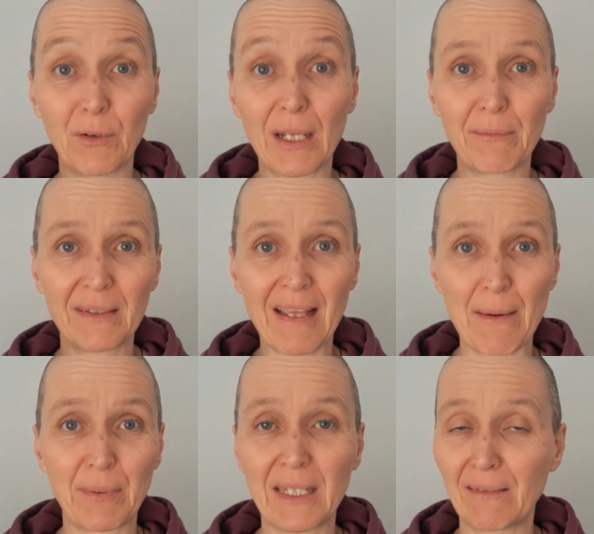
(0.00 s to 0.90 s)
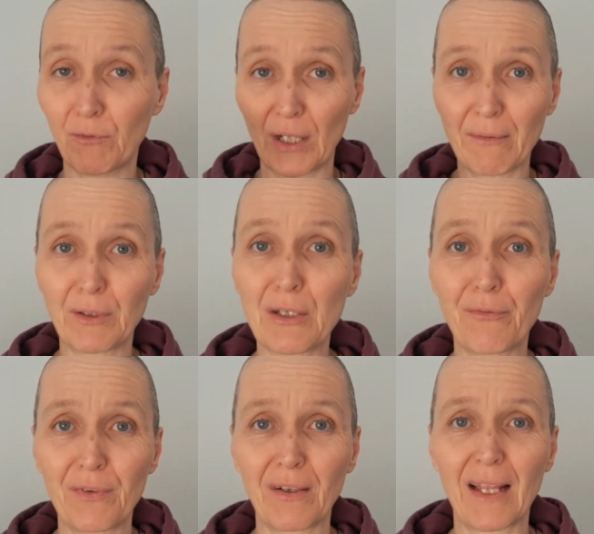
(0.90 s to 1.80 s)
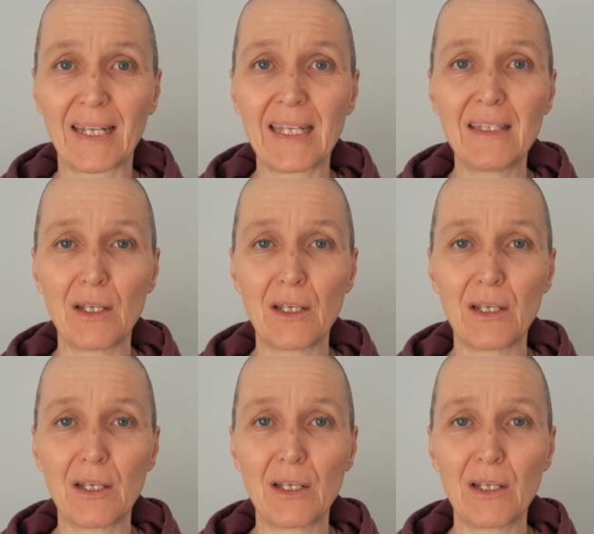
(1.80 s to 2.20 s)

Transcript: Whatever is happening, whatever you feel like in